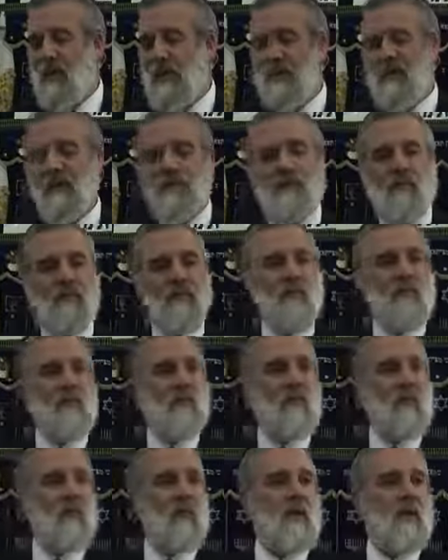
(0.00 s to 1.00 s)
therefore,
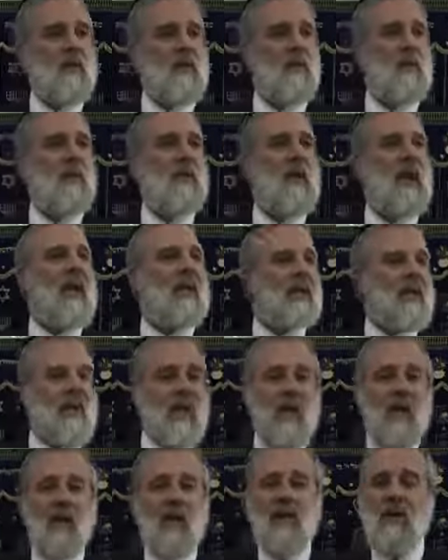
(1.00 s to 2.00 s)
the not
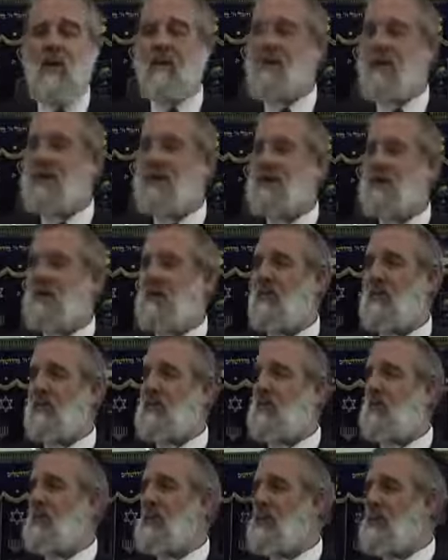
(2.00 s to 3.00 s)
caring about someone,
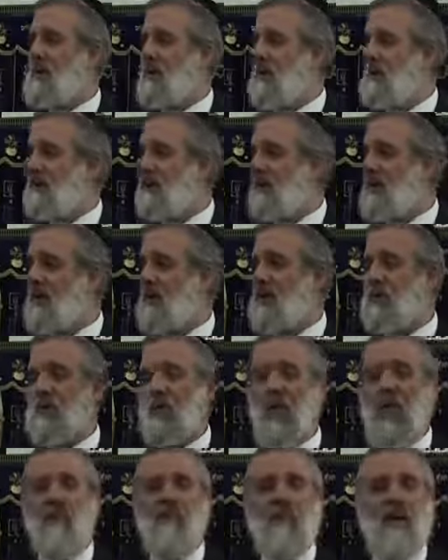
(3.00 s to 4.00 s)
to be indifferent or to
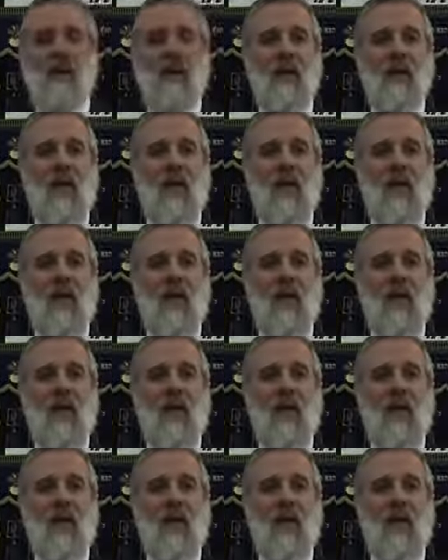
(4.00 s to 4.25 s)
have